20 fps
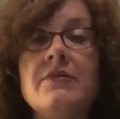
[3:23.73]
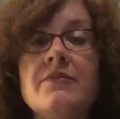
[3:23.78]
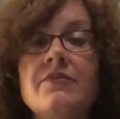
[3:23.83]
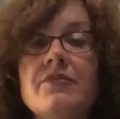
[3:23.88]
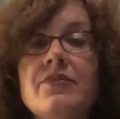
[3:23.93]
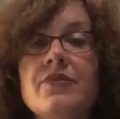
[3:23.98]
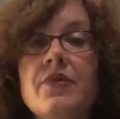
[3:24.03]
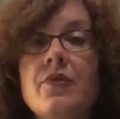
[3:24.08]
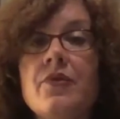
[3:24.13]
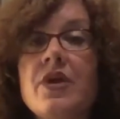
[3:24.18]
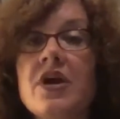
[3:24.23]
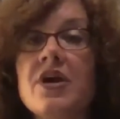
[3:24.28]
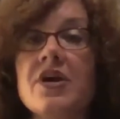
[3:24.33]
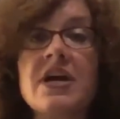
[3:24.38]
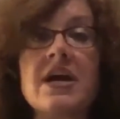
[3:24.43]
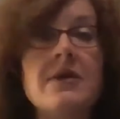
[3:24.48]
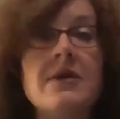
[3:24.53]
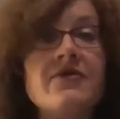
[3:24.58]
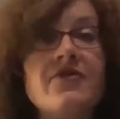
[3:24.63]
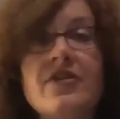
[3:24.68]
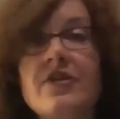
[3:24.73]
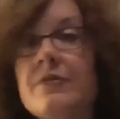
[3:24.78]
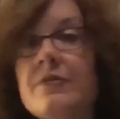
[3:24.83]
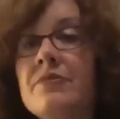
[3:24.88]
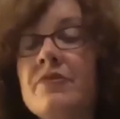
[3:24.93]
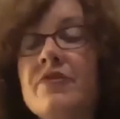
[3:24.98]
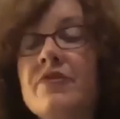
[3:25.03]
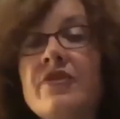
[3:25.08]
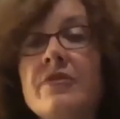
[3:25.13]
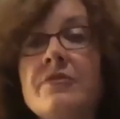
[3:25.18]
We all come
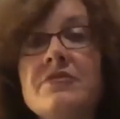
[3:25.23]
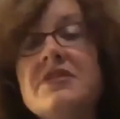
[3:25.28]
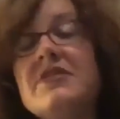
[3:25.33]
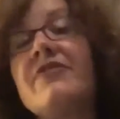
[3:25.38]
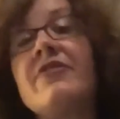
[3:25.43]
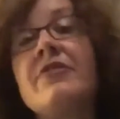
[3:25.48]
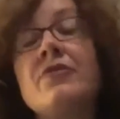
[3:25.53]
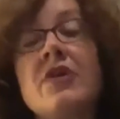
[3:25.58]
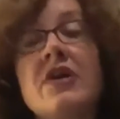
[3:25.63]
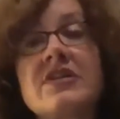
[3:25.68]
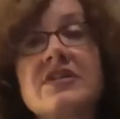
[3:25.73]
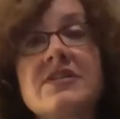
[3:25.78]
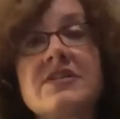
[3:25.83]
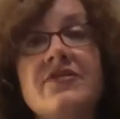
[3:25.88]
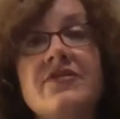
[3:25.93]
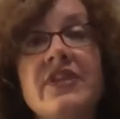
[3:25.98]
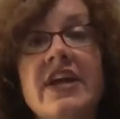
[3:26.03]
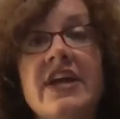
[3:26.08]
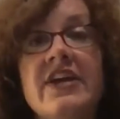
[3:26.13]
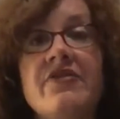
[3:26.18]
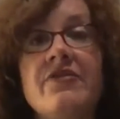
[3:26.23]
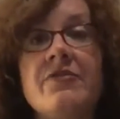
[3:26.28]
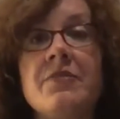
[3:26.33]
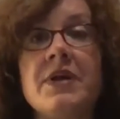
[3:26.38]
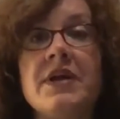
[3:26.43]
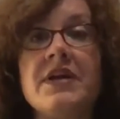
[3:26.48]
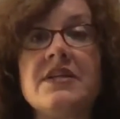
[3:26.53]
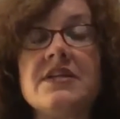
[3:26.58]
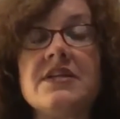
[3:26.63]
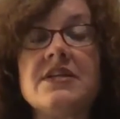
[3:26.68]
from different walks of life,
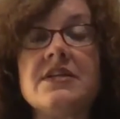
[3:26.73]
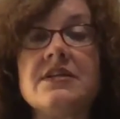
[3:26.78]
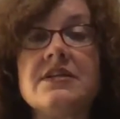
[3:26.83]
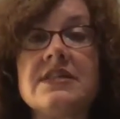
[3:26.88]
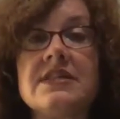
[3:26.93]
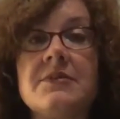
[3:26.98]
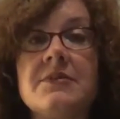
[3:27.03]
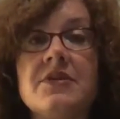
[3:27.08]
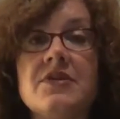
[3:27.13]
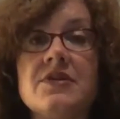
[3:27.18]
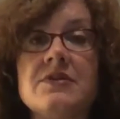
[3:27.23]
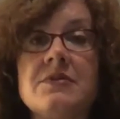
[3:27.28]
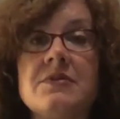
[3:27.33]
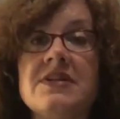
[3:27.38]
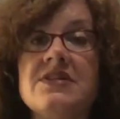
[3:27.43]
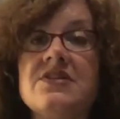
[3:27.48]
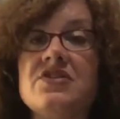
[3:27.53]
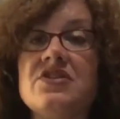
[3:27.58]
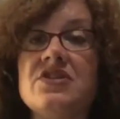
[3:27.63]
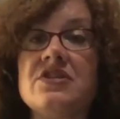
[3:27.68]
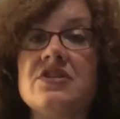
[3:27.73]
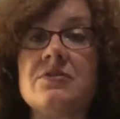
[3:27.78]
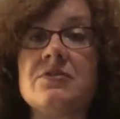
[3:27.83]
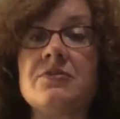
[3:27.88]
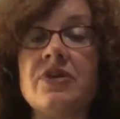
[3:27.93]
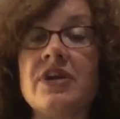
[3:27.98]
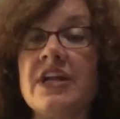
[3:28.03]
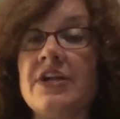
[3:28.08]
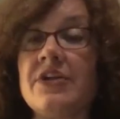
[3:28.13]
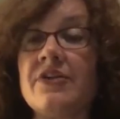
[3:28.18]
but some of those messages are
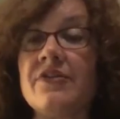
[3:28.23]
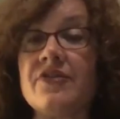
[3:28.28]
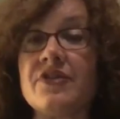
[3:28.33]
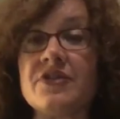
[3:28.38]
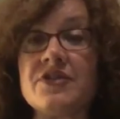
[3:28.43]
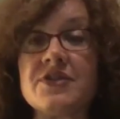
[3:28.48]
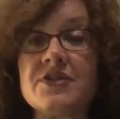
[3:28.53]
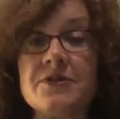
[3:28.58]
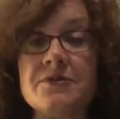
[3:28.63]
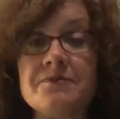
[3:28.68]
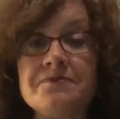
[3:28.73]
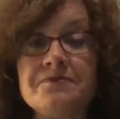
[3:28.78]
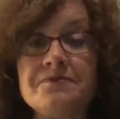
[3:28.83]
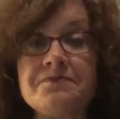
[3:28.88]
pretty universal.